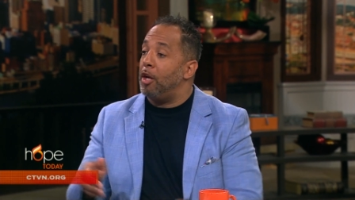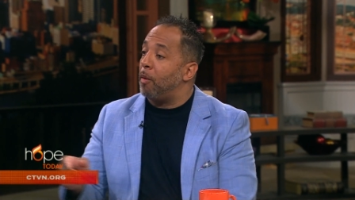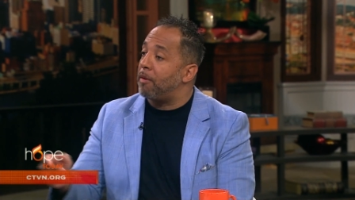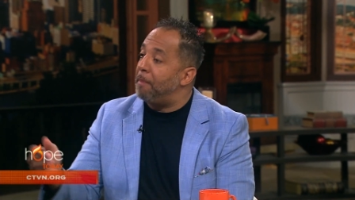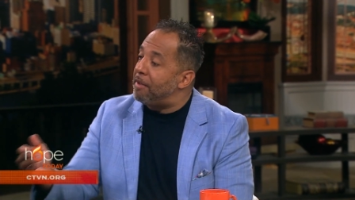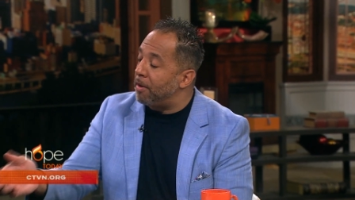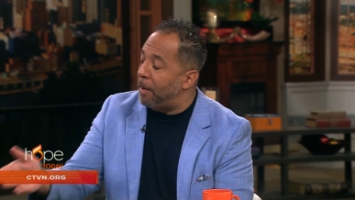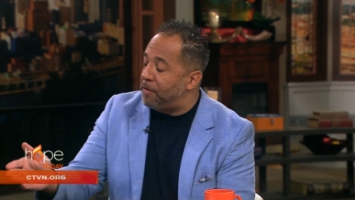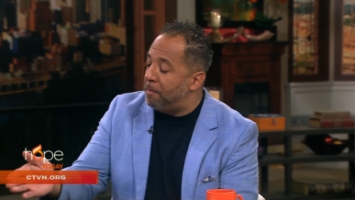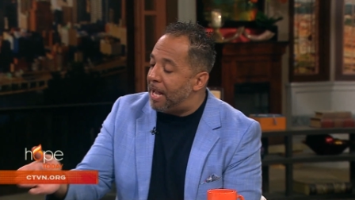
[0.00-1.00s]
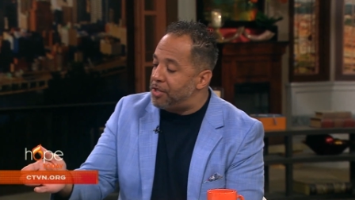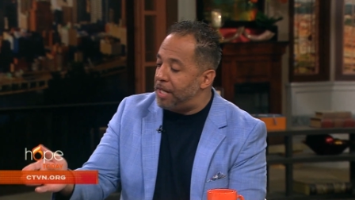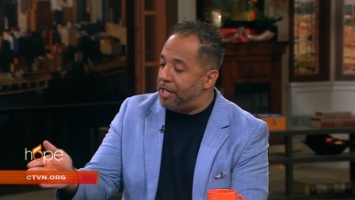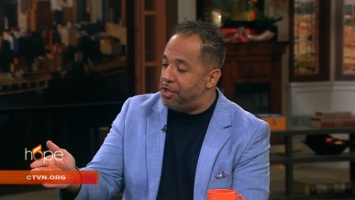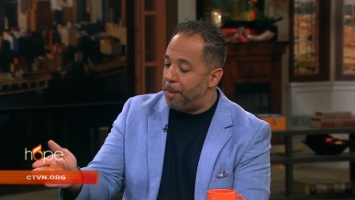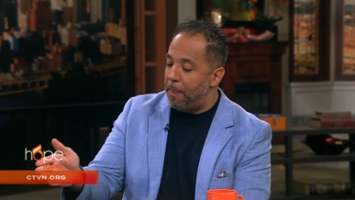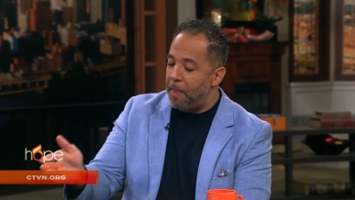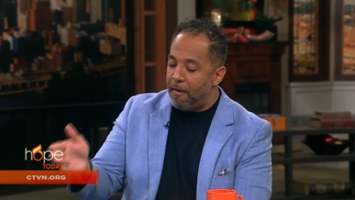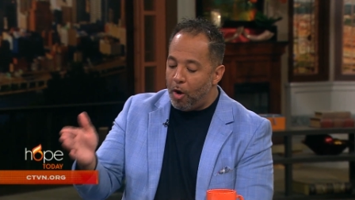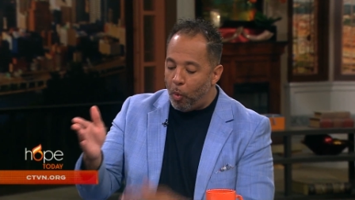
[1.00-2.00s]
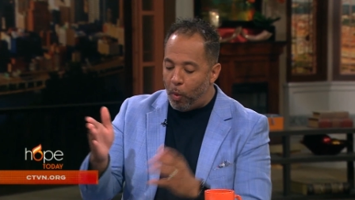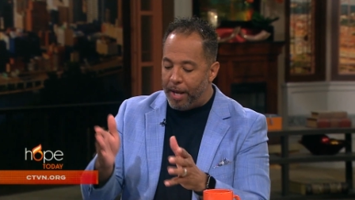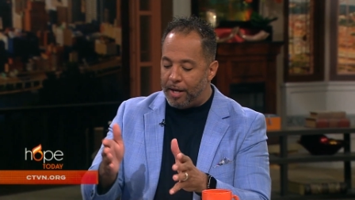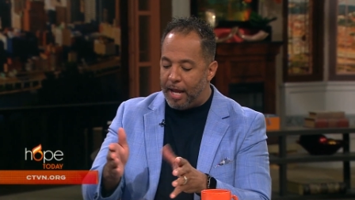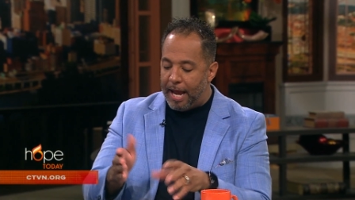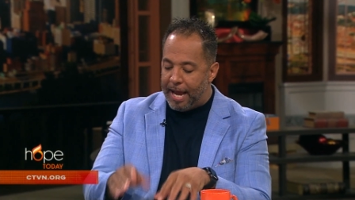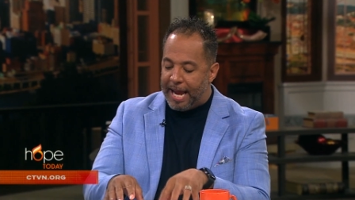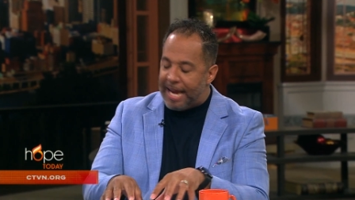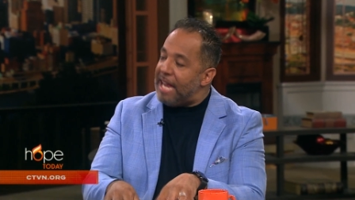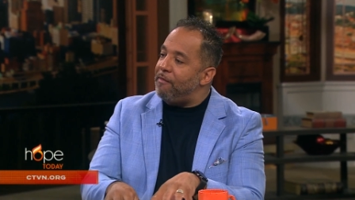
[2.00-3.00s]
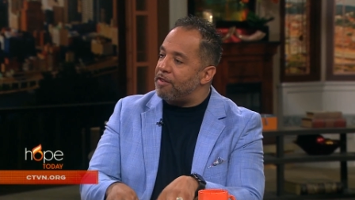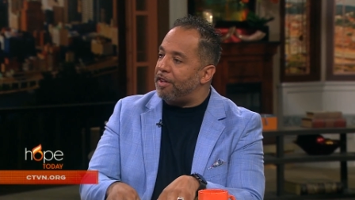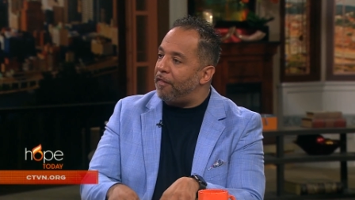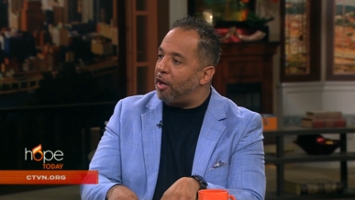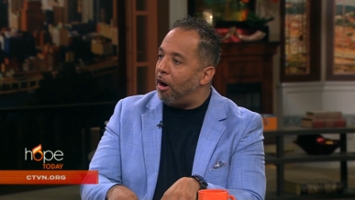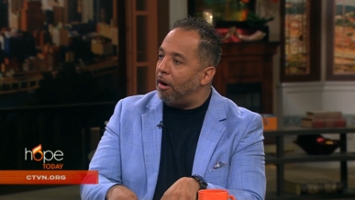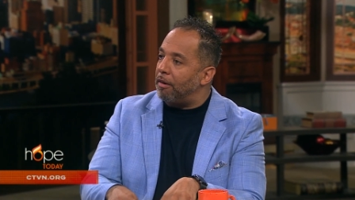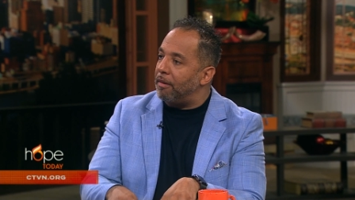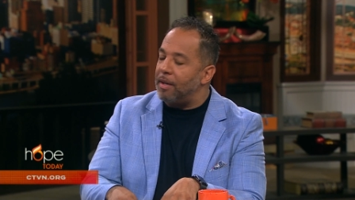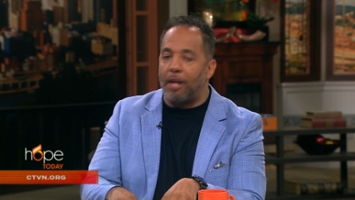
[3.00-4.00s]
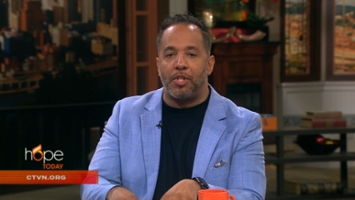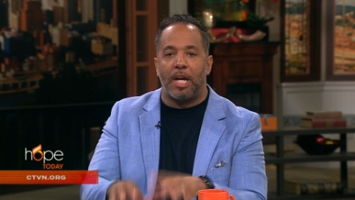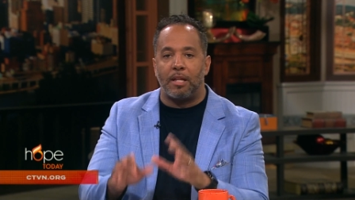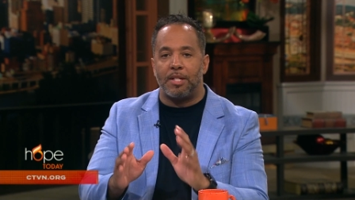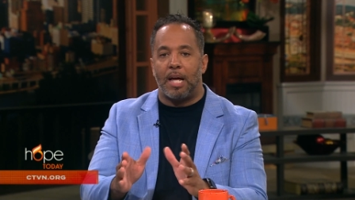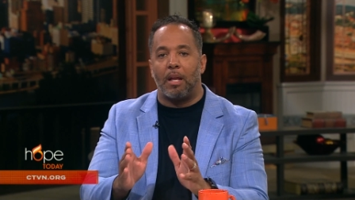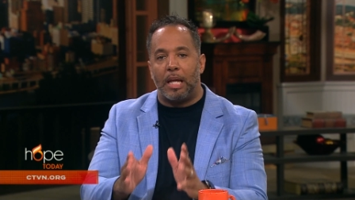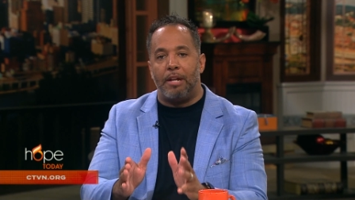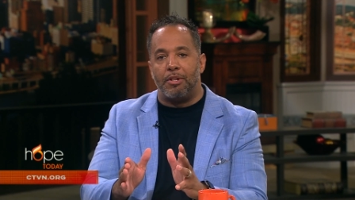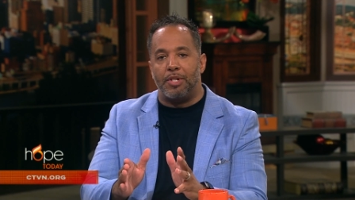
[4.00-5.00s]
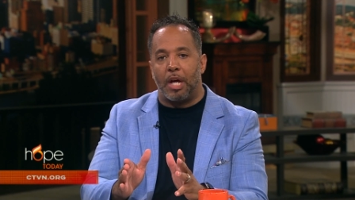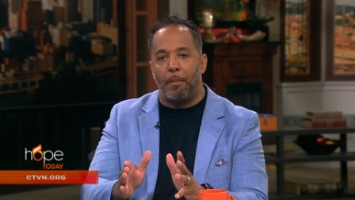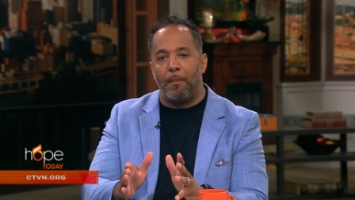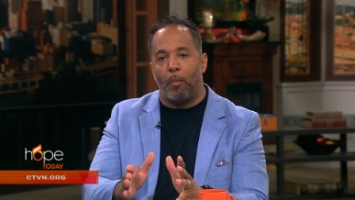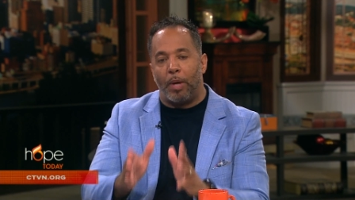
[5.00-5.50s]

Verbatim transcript: You know what's amazing about the imagination? When Eve is in the garden. Now, check this out, ladies and gentlemen.